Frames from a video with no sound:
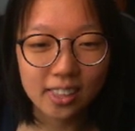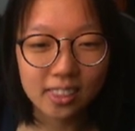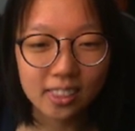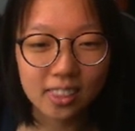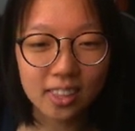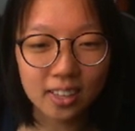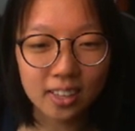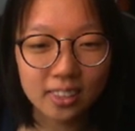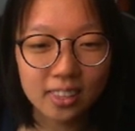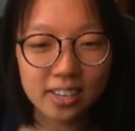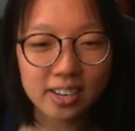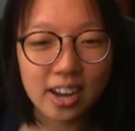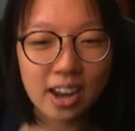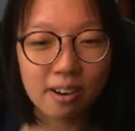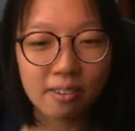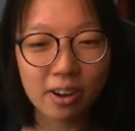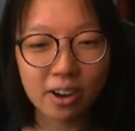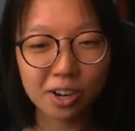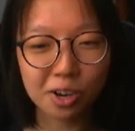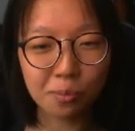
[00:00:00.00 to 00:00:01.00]
the
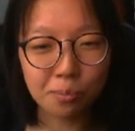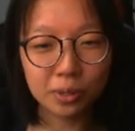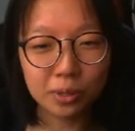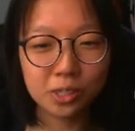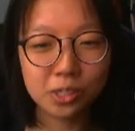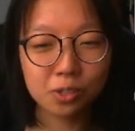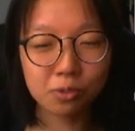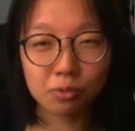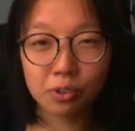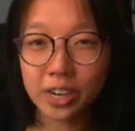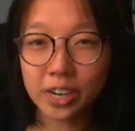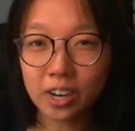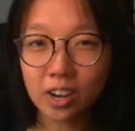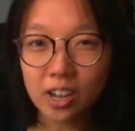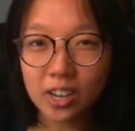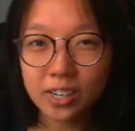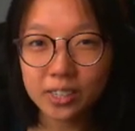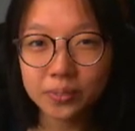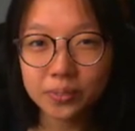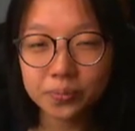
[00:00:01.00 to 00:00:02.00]
narrator puts a ring
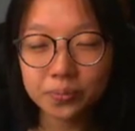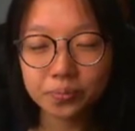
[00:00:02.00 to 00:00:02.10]
on.